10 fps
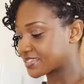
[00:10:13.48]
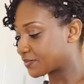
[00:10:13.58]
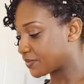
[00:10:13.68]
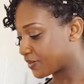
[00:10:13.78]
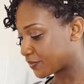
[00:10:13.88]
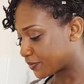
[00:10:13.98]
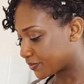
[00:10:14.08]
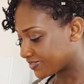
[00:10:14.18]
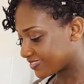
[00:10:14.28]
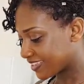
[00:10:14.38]
People
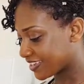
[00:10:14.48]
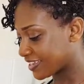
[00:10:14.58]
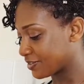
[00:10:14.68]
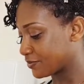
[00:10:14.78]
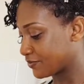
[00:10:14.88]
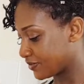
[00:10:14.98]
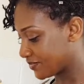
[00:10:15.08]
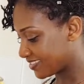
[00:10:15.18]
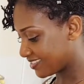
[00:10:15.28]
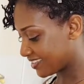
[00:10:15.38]
confirm
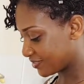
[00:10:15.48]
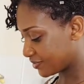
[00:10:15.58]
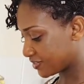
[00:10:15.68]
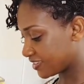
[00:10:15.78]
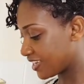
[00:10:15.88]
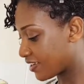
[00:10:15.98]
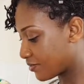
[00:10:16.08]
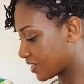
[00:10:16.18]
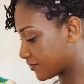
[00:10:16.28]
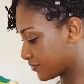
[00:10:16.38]
it's done. So you see how
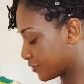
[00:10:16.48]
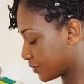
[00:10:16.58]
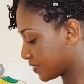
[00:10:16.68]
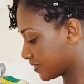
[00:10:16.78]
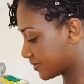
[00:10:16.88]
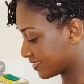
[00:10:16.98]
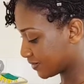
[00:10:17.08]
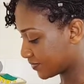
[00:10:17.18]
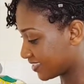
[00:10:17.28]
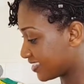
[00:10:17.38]
I've chopped it up.
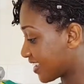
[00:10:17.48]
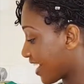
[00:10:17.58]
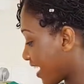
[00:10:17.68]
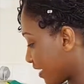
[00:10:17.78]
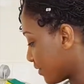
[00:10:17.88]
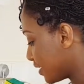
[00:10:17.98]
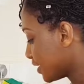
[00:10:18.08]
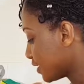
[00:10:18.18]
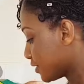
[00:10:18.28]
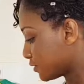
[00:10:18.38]
That's how
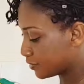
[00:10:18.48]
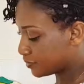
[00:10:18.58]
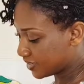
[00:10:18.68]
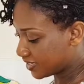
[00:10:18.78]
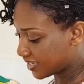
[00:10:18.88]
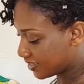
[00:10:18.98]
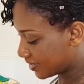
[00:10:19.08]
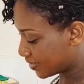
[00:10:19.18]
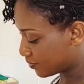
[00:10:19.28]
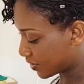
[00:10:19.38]
normally at the
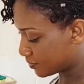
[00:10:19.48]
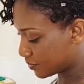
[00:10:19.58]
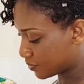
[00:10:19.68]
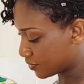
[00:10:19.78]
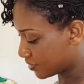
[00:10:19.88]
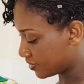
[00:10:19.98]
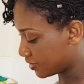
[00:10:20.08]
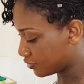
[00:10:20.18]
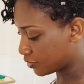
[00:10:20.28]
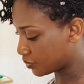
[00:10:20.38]
kebab spots they
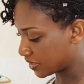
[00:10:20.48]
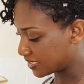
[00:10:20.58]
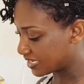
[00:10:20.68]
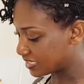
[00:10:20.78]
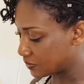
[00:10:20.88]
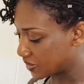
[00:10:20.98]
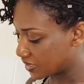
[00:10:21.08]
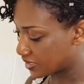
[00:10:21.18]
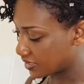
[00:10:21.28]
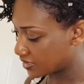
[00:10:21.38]
chop it and
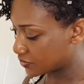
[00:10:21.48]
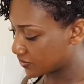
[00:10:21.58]
sprinkle it with